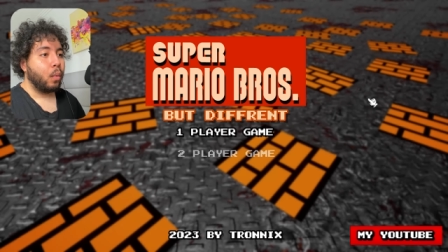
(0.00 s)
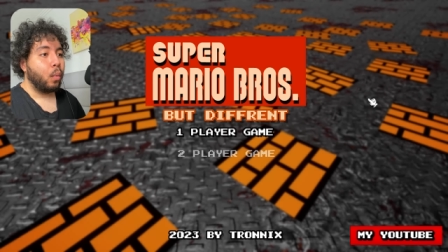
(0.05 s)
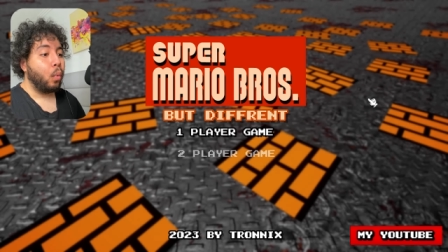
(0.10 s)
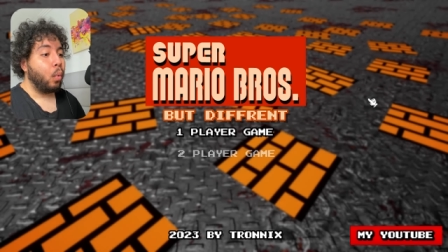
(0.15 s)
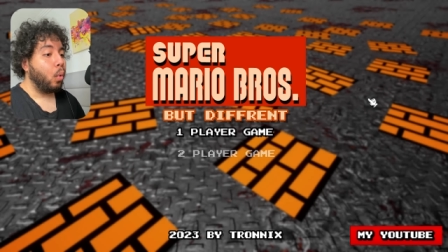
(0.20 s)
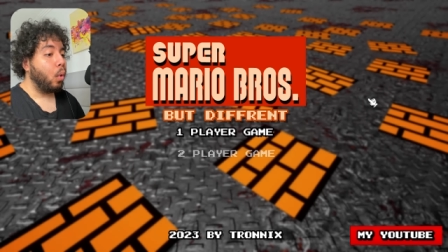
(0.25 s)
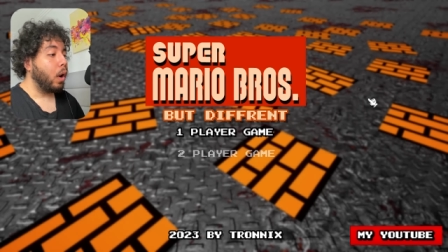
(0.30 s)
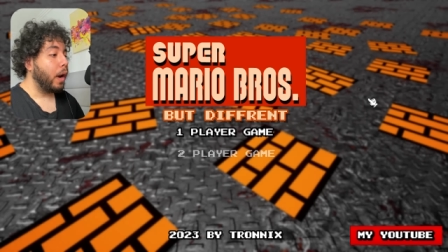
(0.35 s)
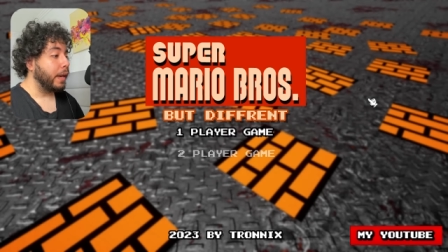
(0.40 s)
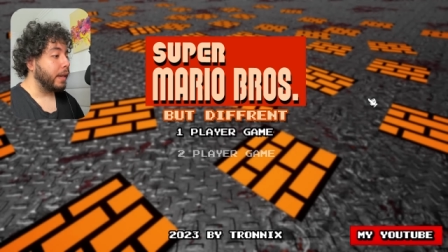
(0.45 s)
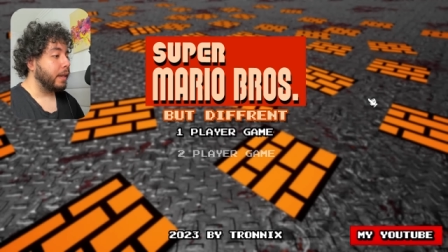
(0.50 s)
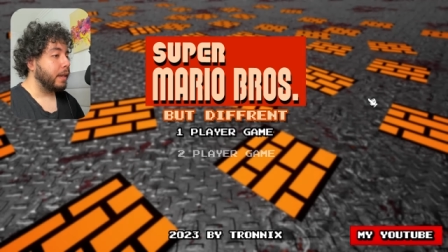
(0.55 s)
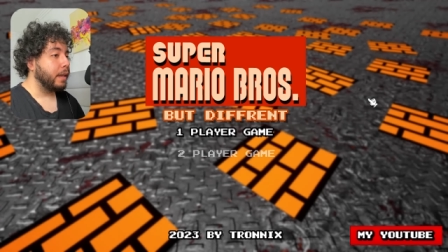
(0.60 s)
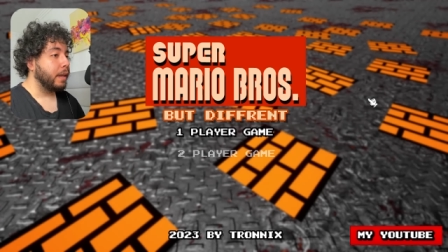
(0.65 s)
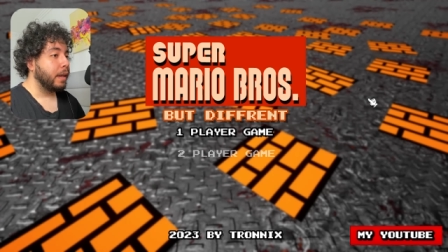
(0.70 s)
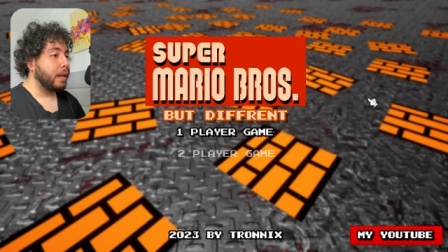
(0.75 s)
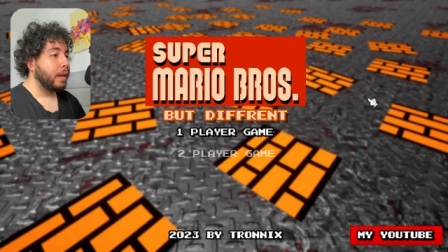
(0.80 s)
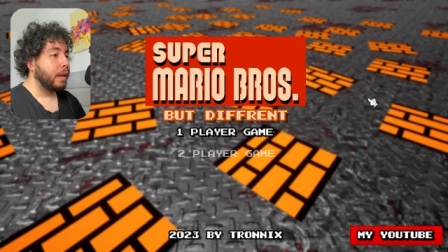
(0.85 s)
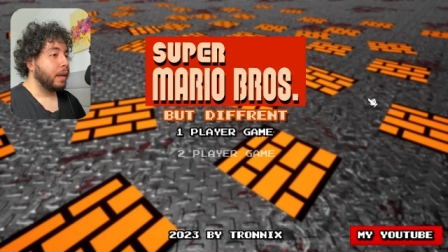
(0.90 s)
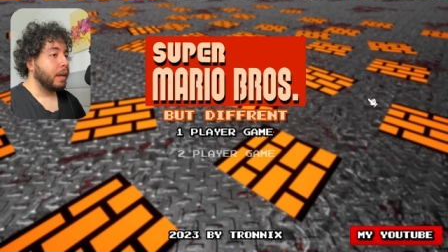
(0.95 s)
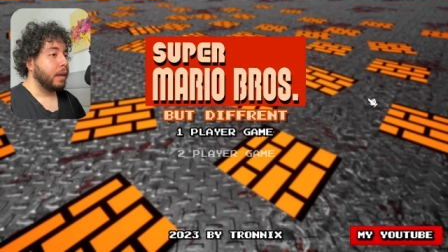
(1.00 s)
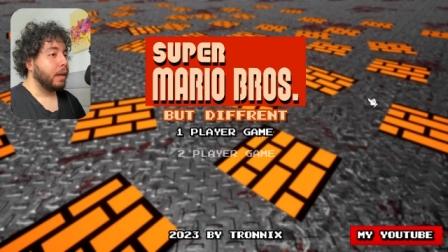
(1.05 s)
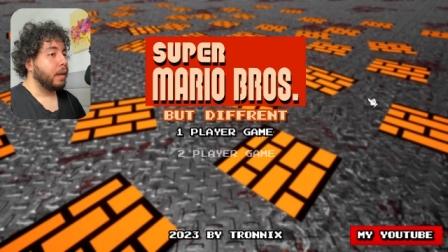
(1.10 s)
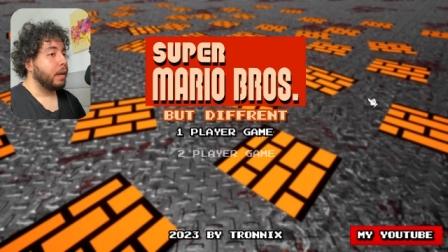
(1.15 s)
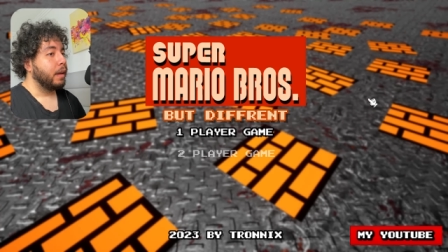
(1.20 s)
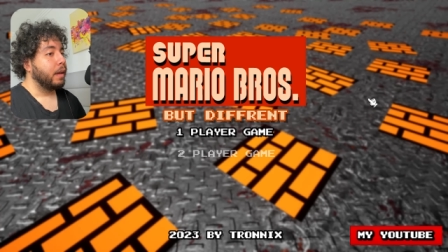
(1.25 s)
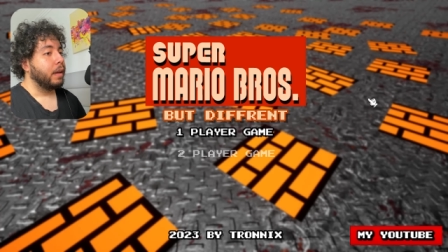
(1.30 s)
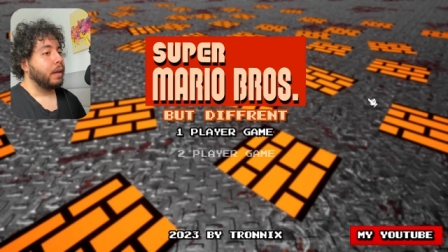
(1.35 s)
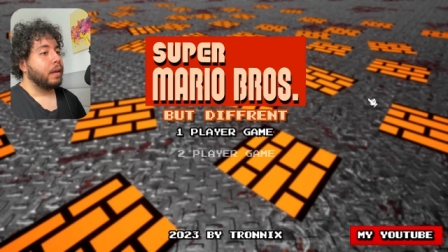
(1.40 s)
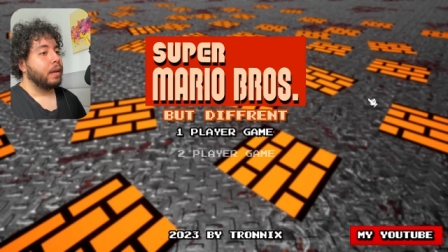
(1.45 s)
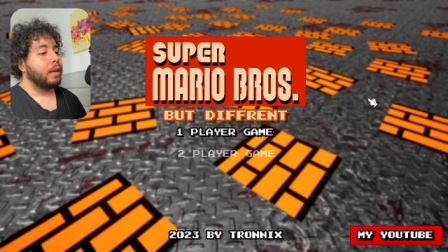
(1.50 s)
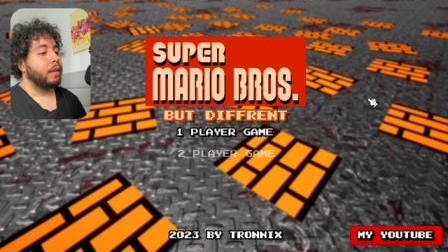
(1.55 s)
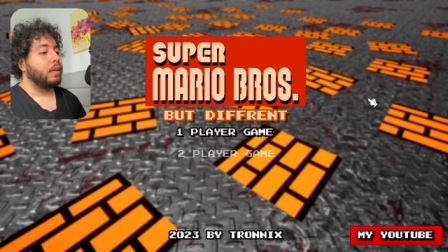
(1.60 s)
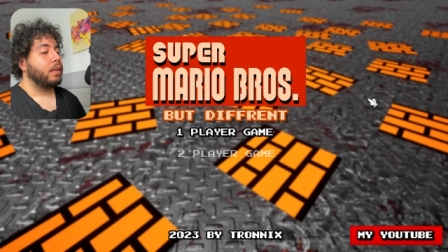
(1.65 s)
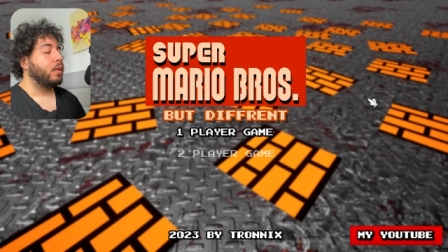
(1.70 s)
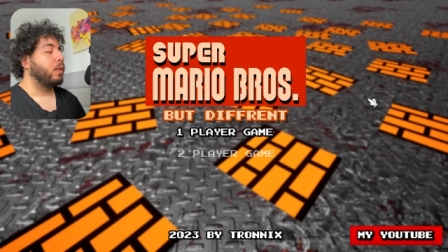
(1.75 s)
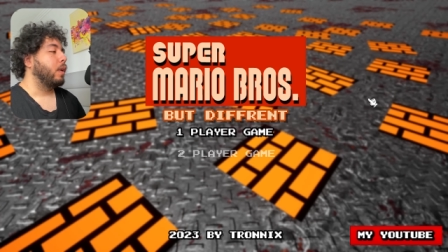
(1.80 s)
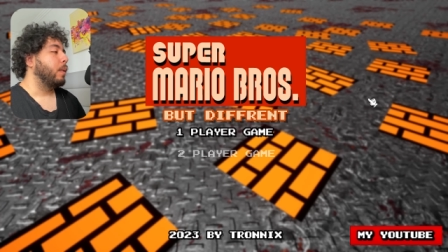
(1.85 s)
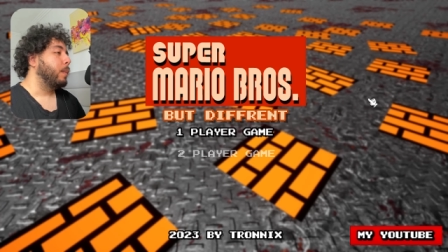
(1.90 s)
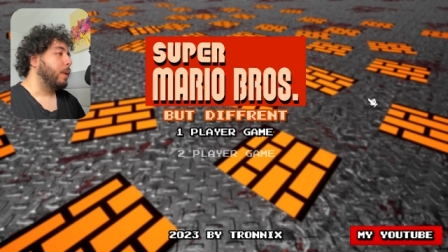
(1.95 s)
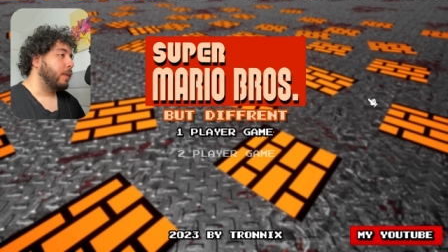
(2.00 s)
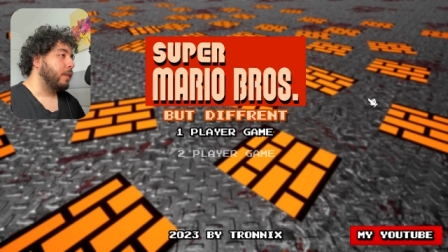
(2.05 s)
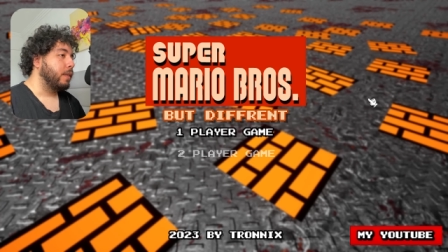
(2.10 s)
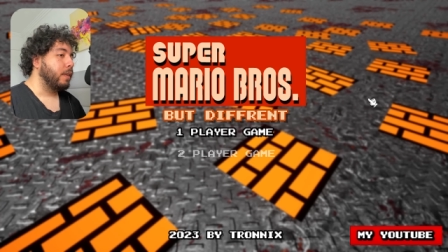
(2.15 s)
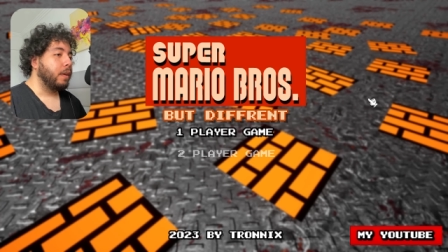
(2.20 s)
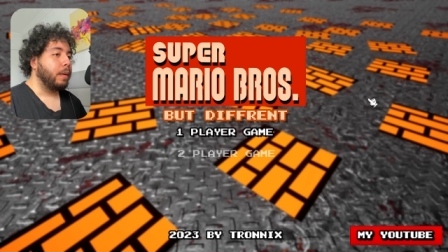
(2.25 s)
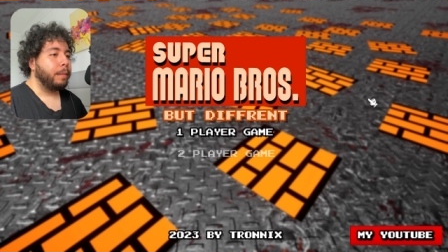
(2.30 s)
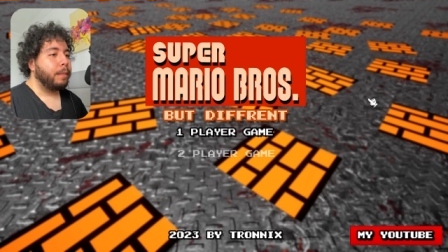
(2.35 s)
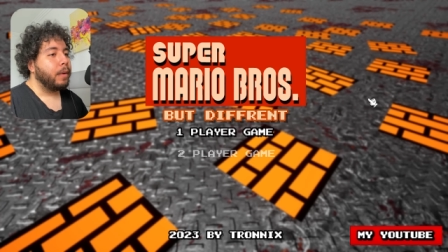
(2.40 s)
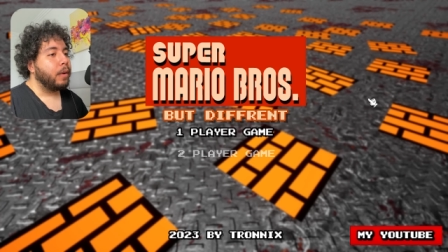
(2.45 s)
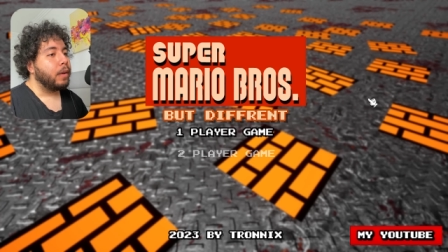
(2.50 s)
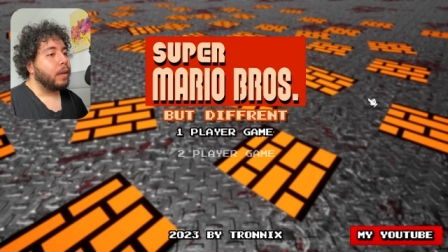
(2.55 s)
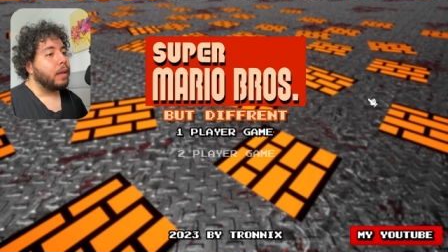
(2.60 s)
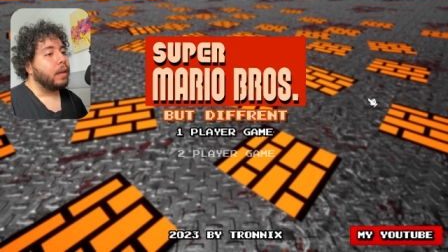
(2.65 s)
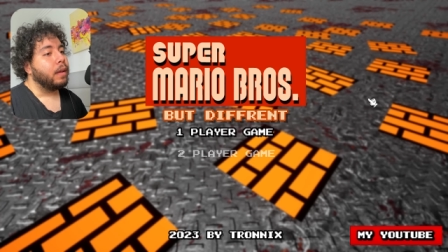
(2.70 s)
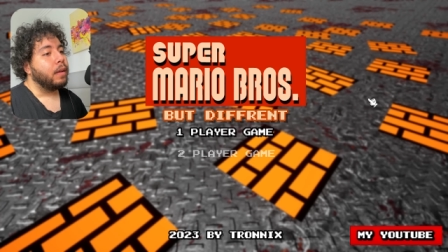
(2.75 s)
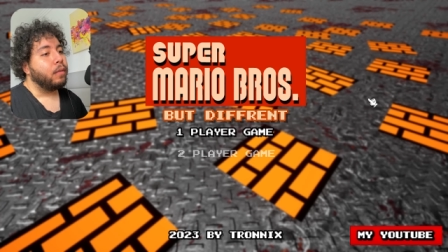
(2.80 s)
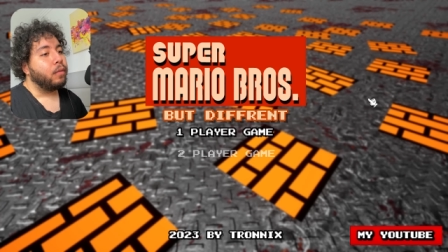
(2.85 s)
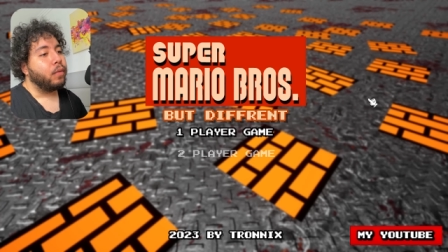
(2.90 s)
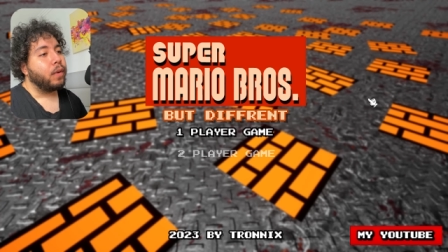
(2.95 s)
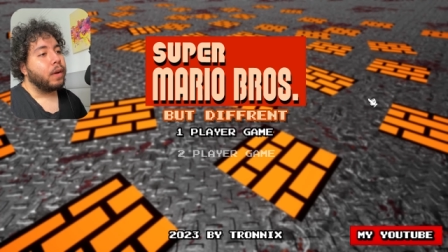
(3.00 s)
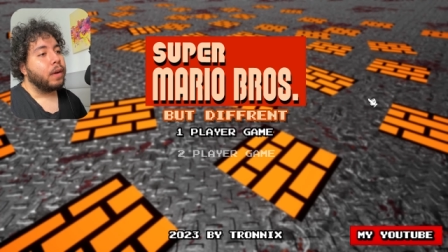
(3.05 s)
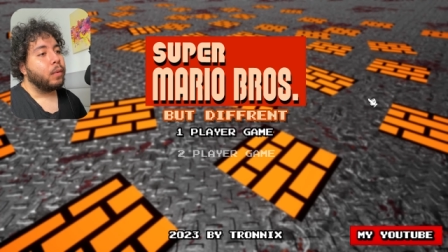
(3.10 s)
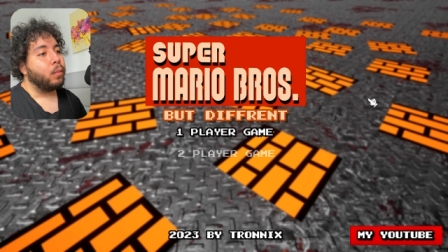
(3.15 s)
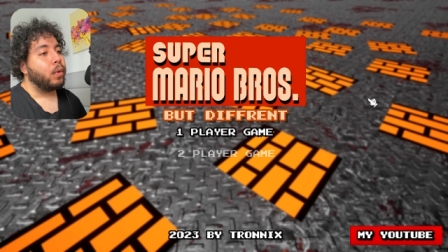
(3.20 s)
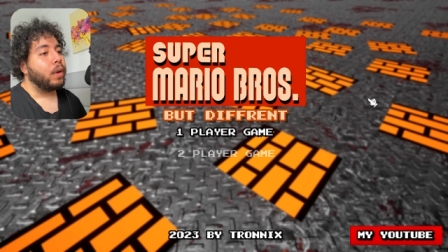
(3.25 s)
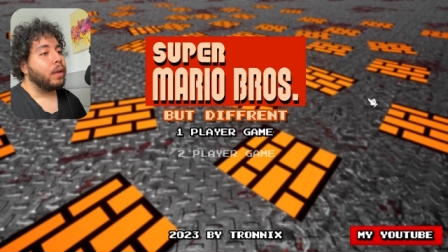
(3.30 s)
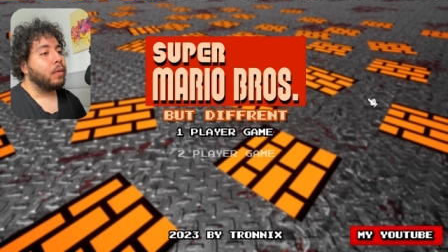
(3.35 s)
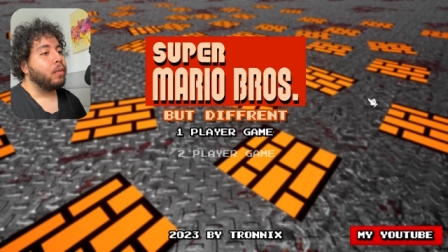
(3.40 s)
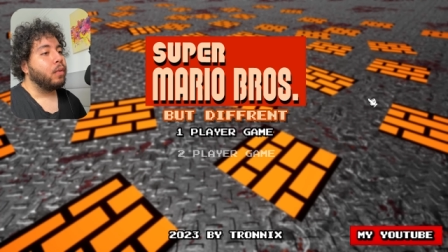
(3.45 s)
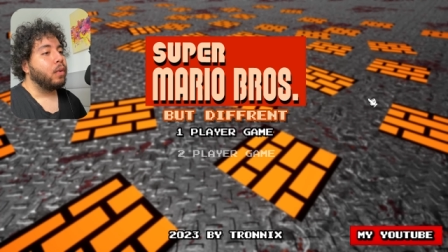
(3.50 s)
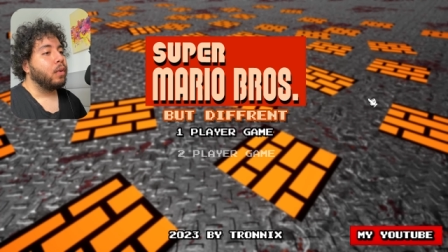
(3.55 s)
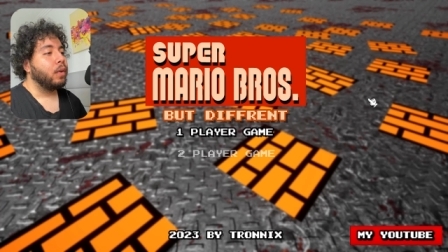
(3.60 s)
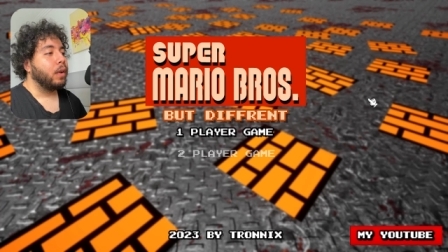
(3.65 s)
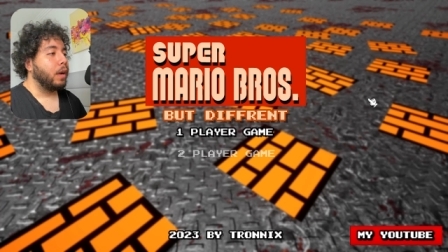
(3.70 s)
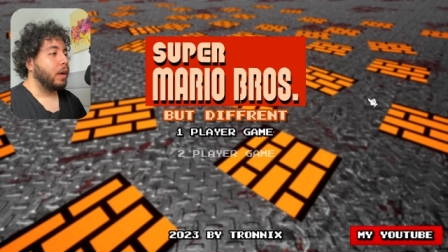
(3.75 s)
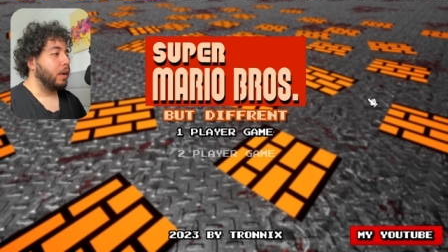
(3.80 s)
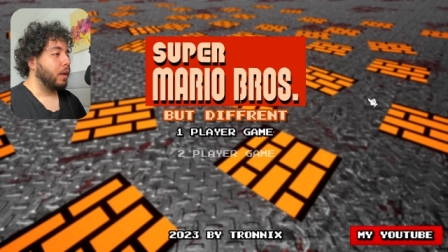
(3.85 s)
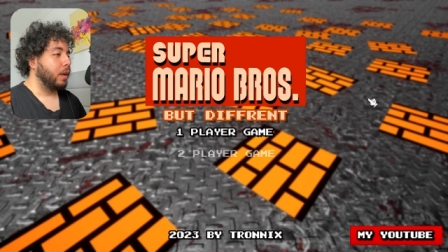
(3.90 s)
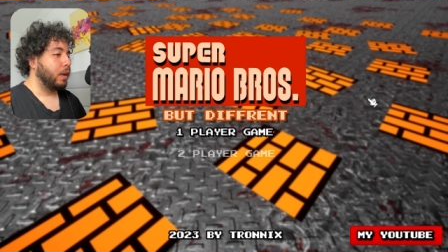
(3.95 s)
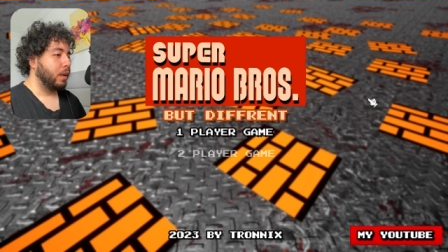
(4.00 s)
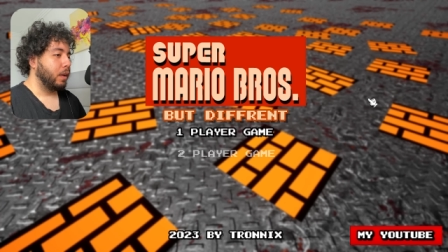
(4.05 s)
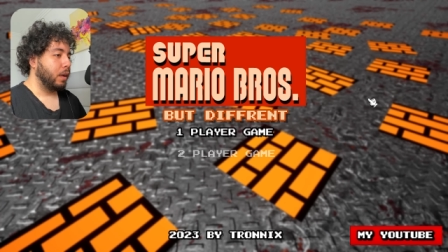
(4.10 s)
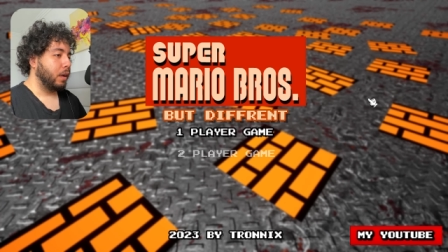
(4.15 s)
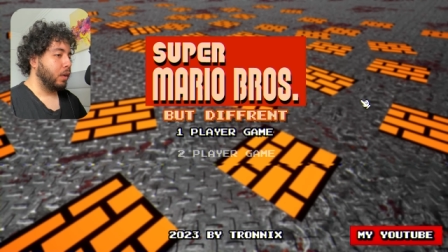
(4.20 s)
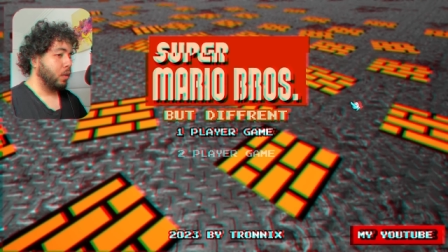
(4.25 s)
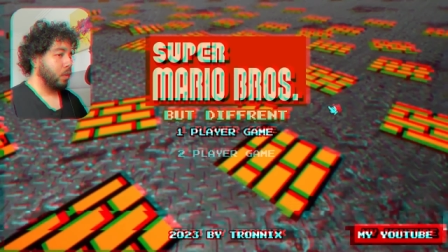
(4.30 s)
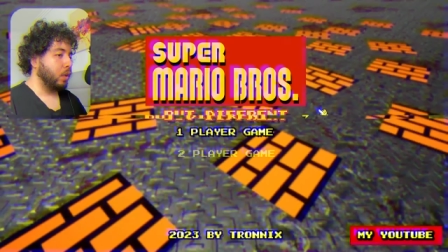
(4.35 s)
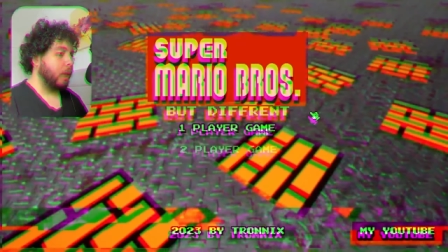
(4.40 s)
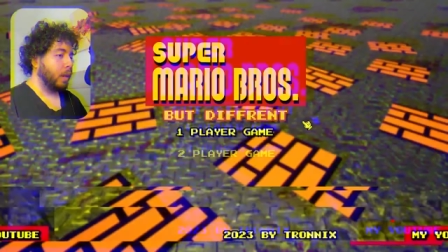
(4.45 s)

What? So I messed up. Okay, fine, whatever. I, I, I don't